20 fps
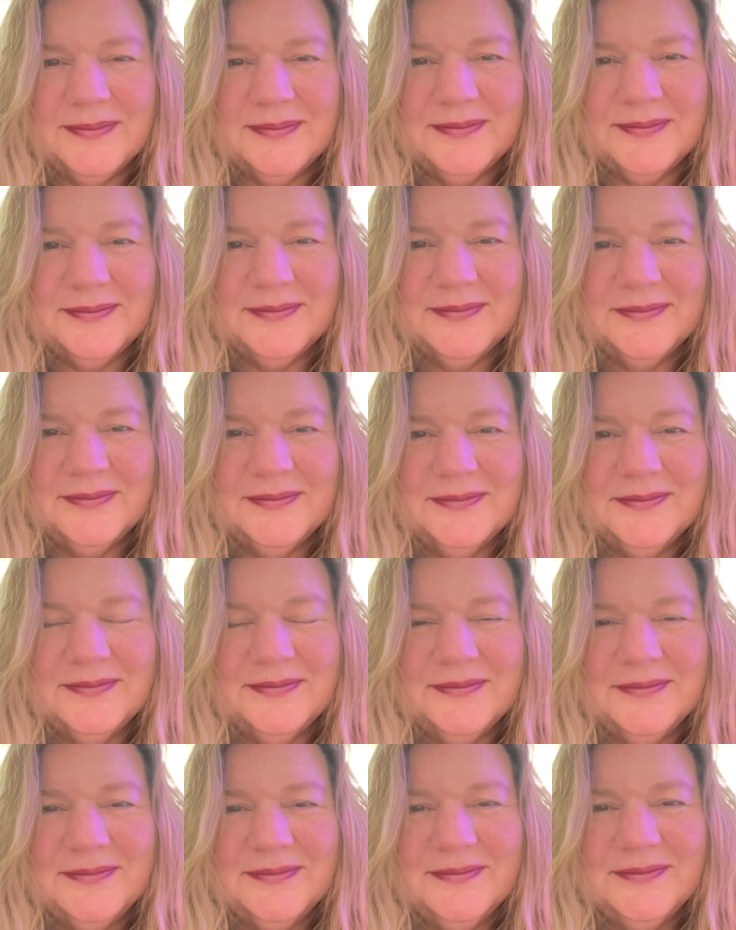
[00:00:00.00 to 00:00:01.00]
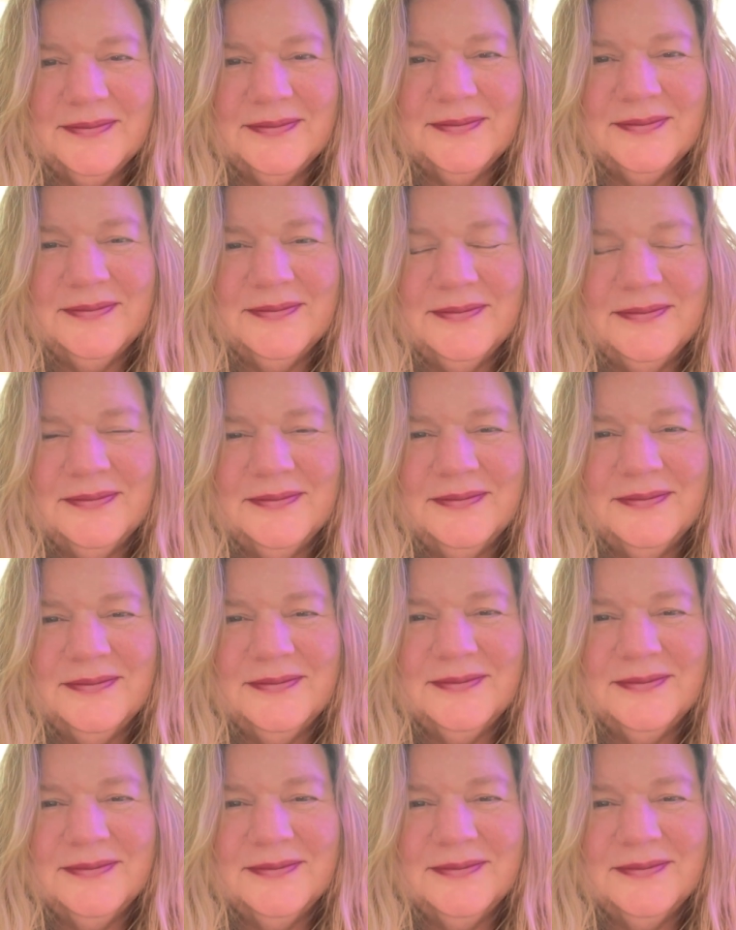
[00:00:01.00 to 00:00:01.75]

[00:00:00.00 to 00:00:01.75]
(silence)